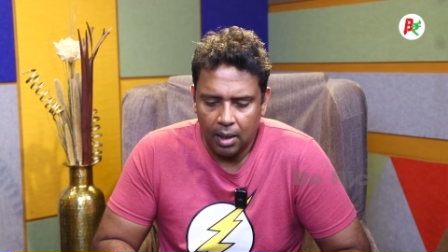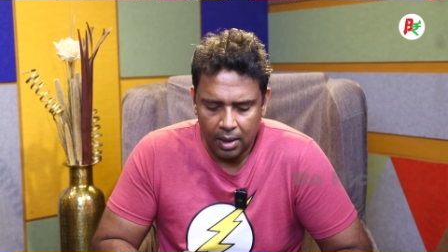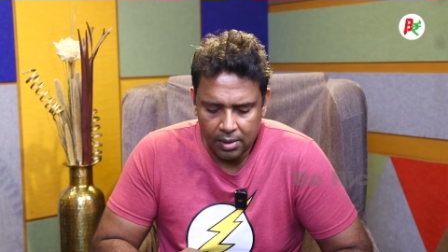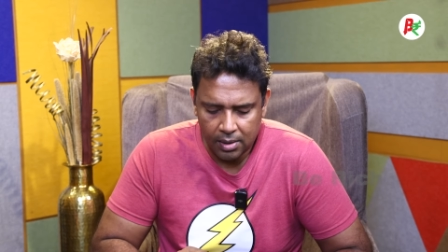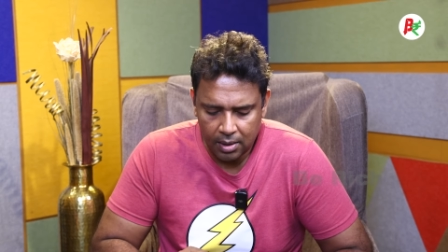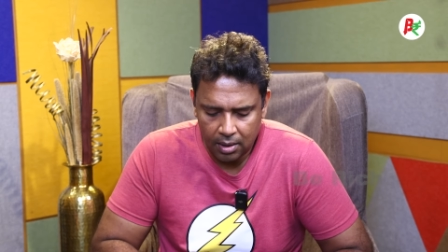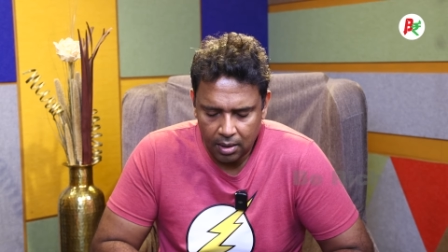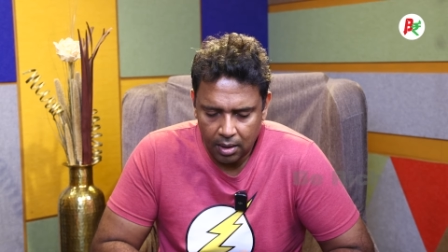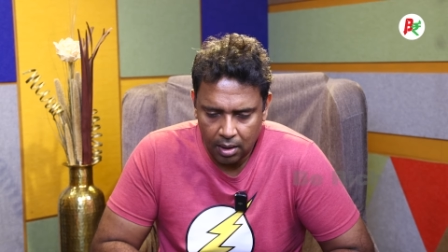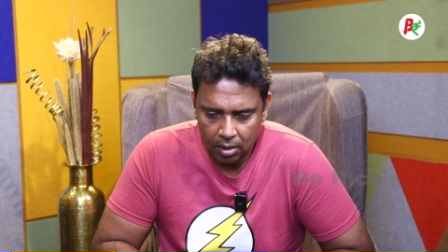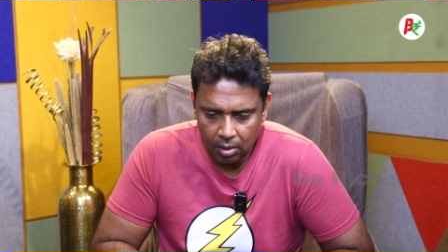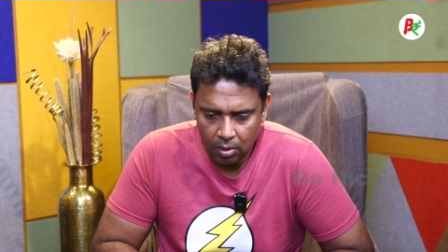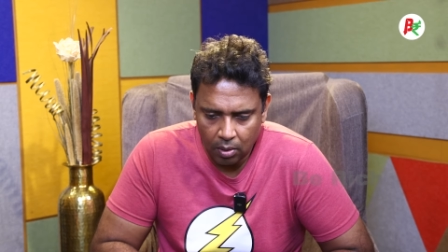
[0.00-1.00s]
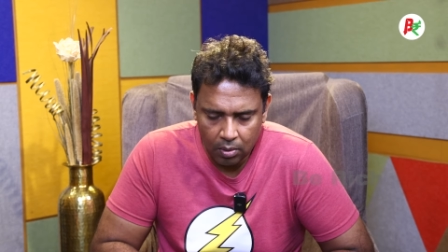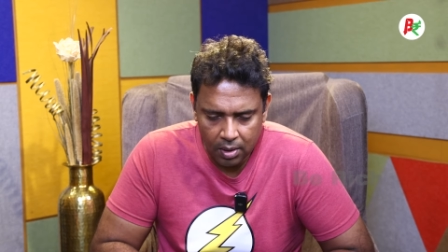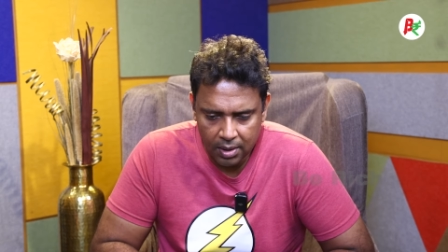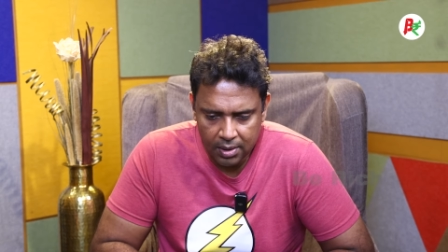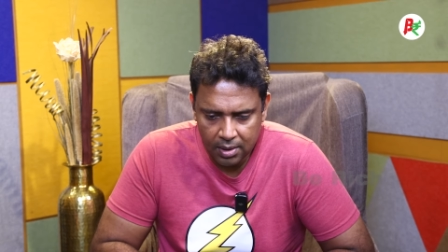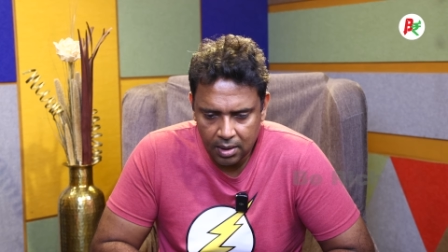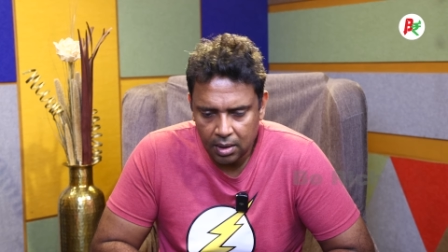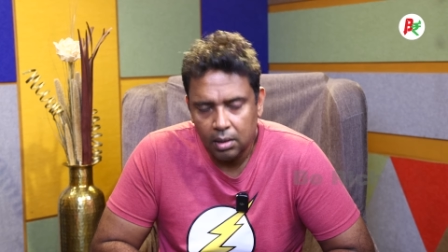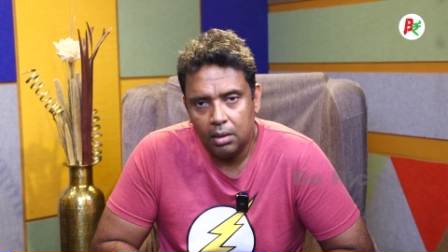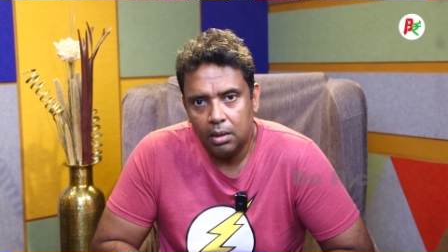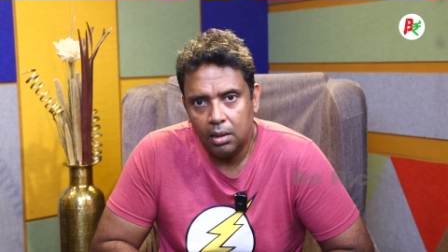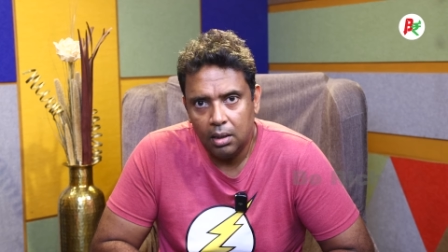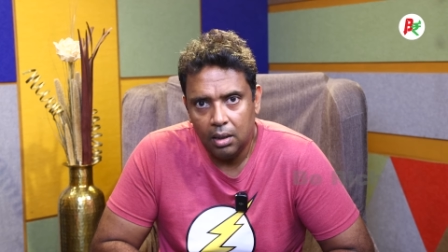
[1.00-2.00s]
as a non-resident
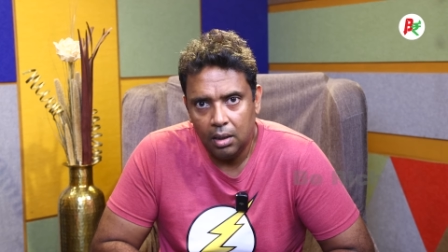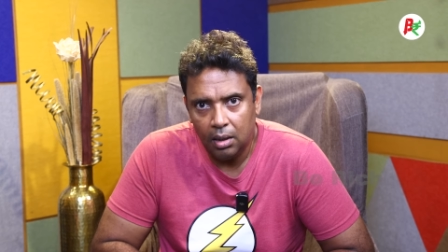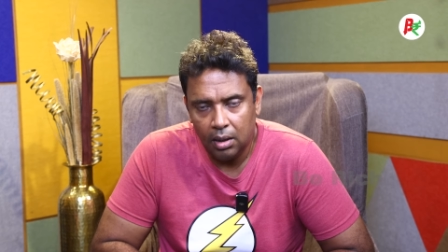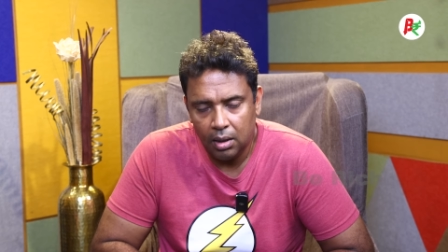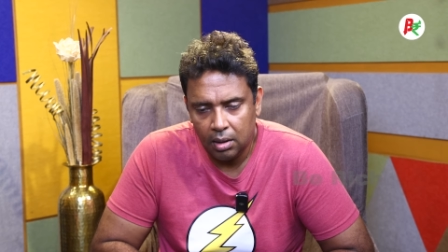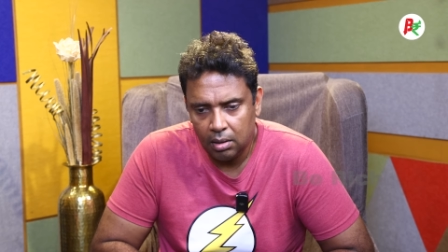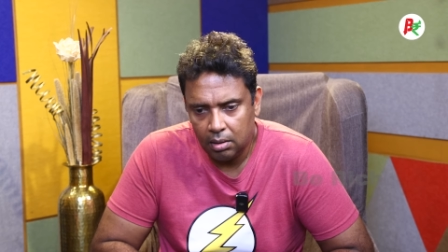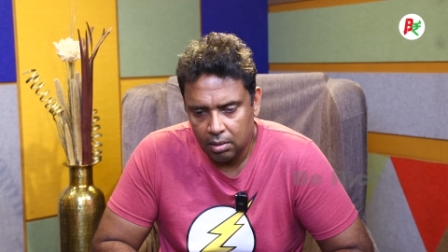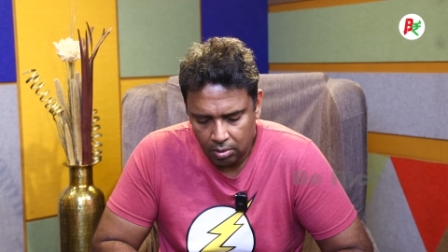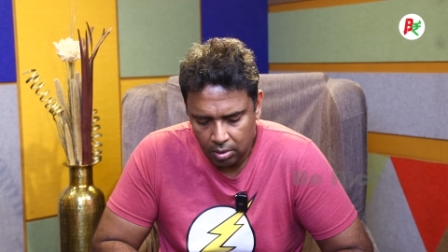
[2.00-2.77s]
Indian,